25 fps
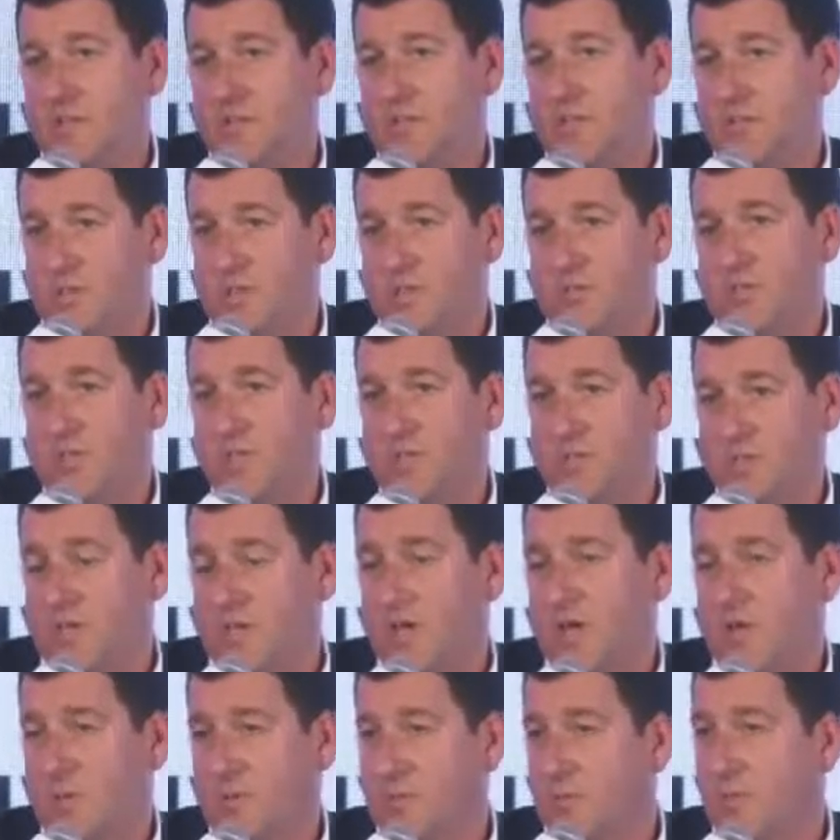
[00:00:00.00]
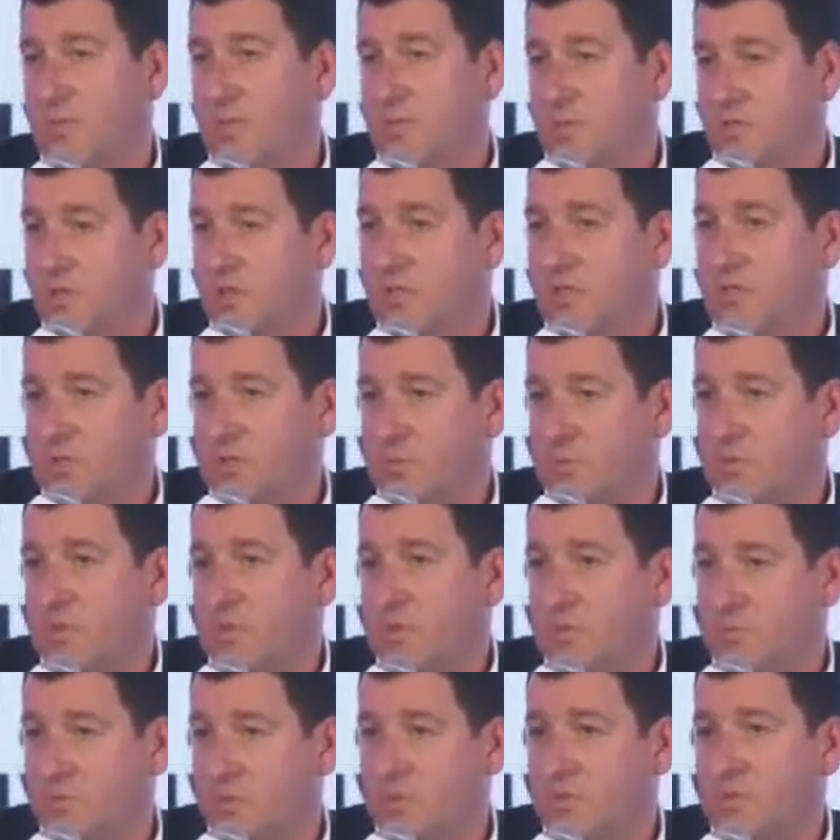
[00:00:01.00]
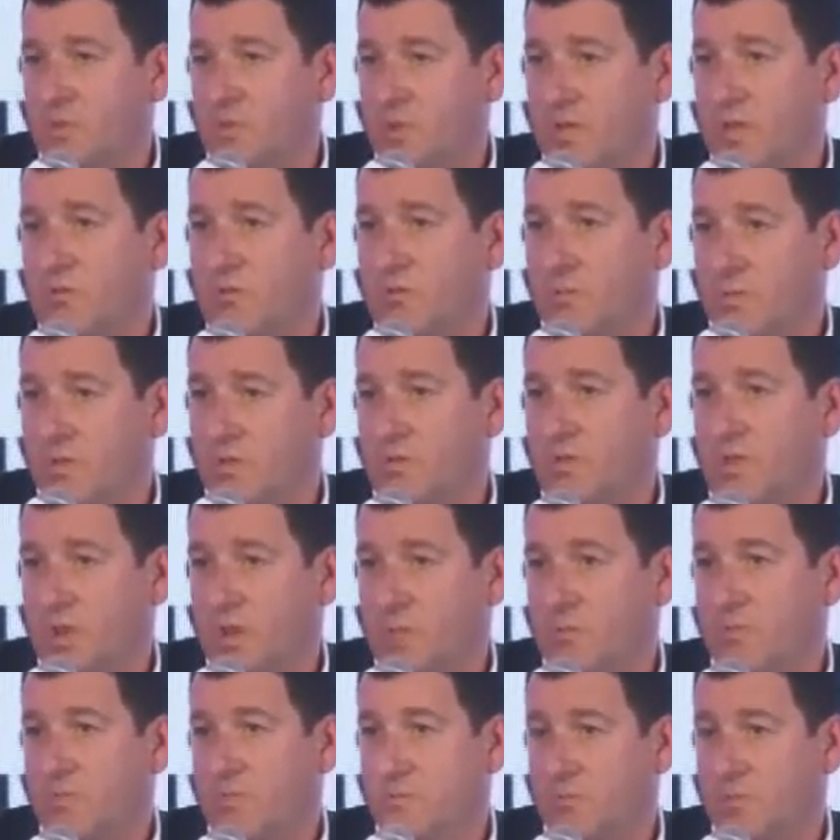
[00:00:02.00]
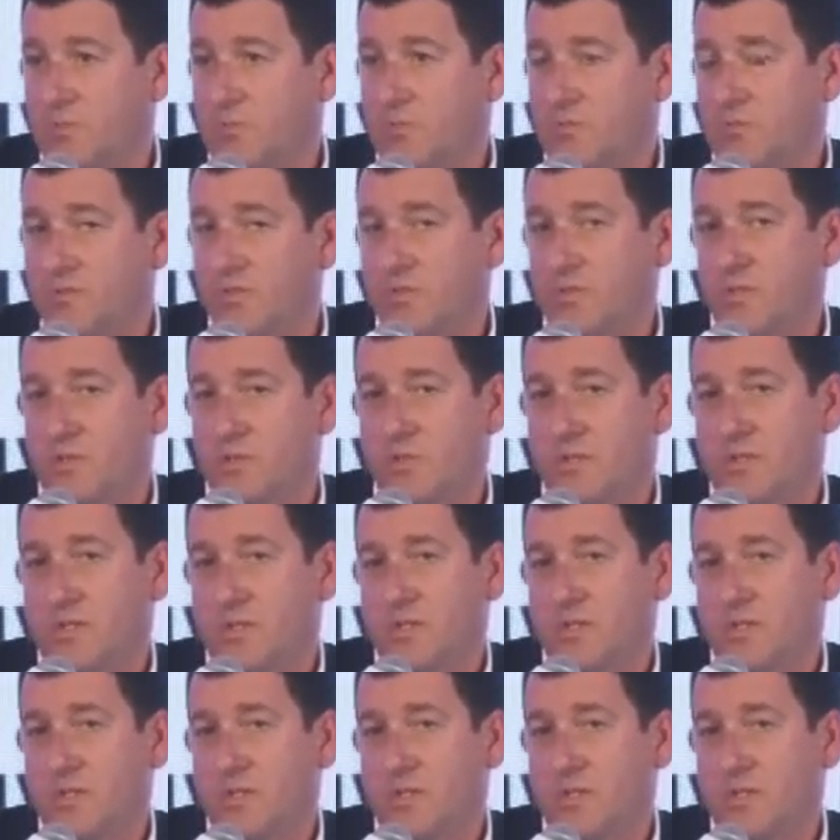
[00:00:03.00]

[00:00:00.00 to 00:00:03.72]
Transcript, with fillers: everything's simply becoming more digital and people are spending more time with digital.